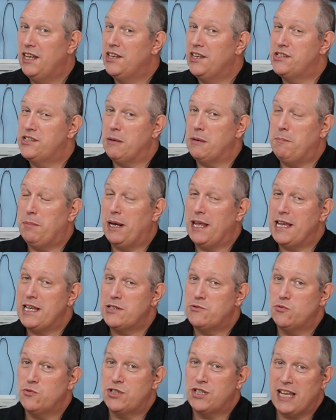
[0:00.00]
Some
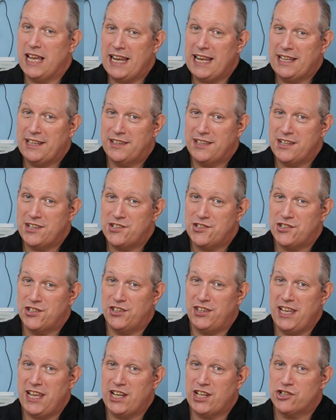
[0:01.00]
players will take this to
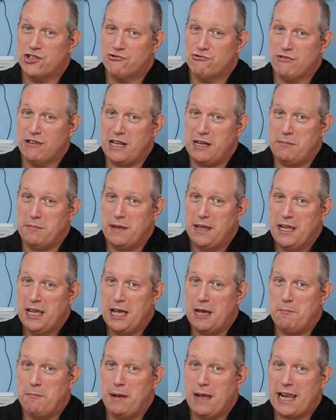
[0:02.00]
the extreme
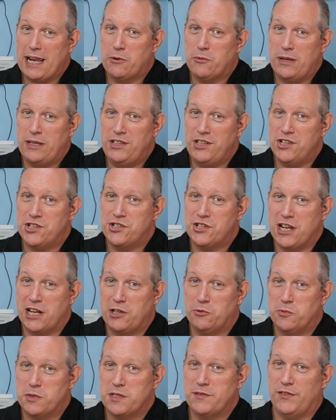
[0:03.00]
and back when this
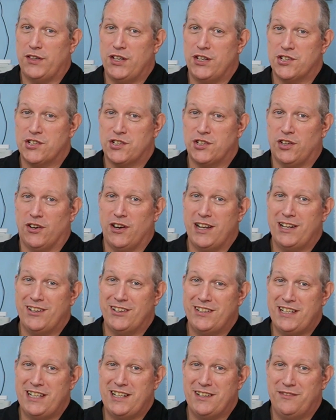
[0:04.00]
channel was first starting I
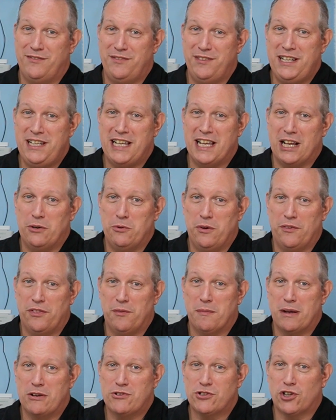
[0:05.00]
did a video of the
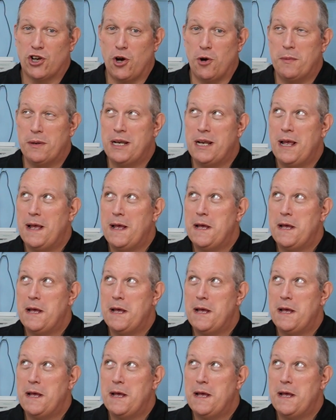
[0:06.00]
most common